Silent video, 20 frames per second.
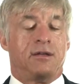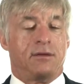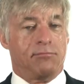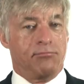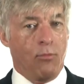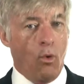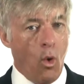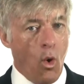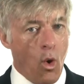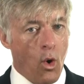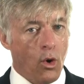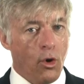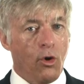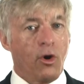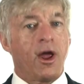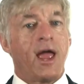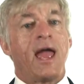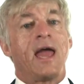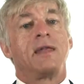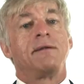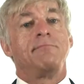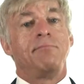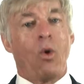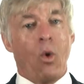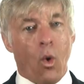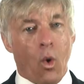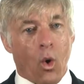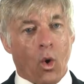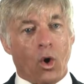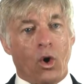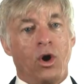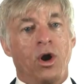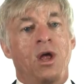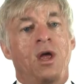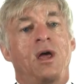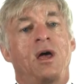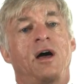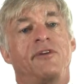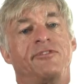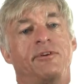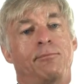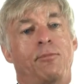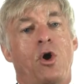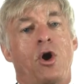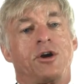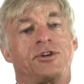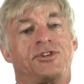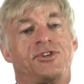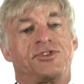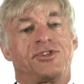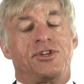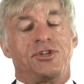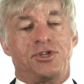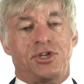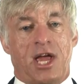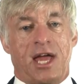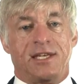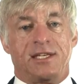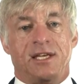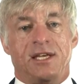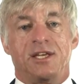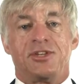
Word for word: more and more of the Marxist agenda